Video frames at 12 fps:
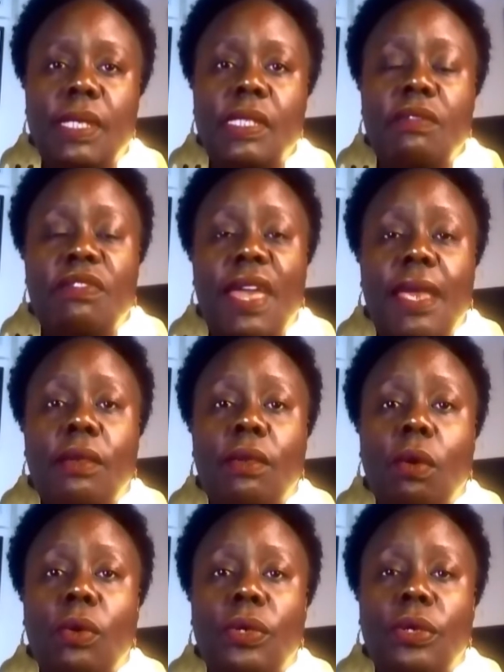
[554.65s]
Divine
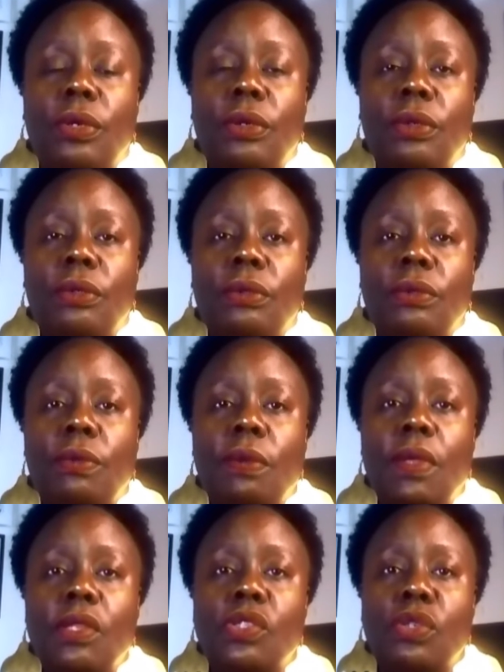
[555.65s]
order,
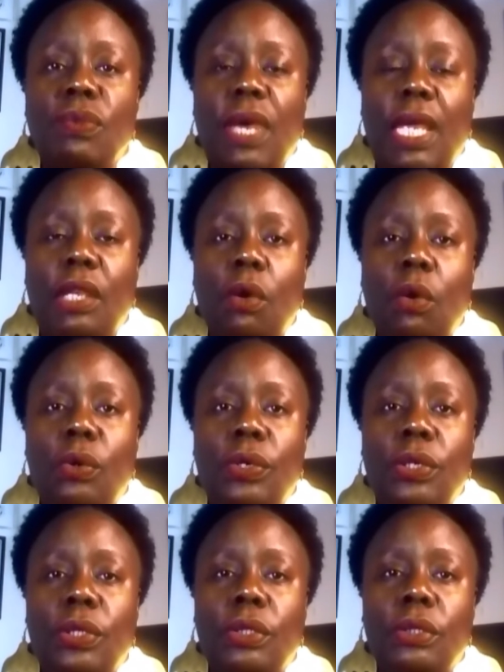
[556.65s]
divine
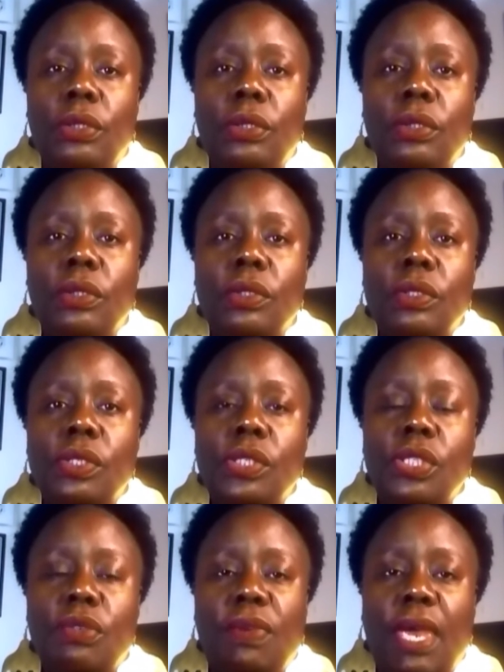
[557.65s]
order,
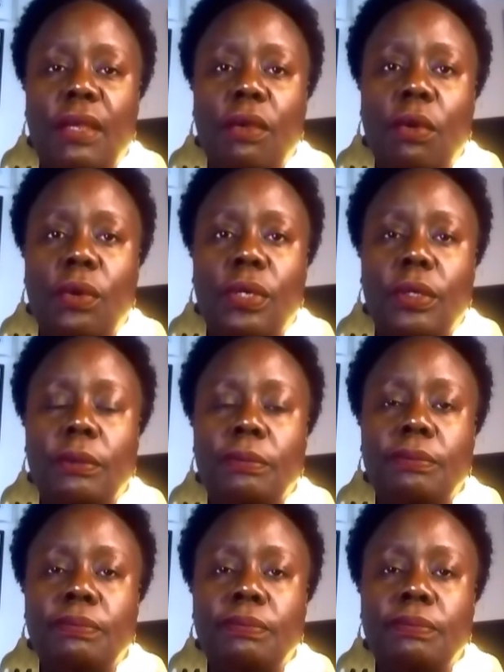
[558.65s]
divine order.